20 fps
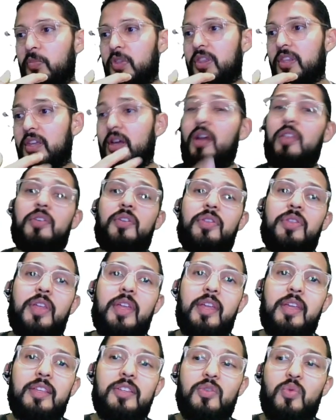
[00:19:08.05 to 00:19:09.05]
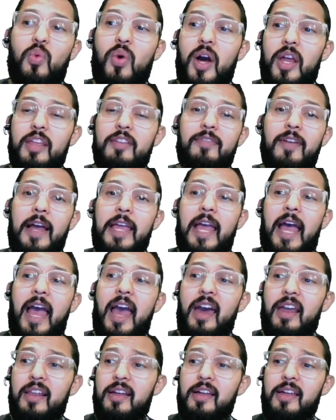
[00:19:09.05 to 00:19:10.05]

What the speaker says: The other thing is, what if I add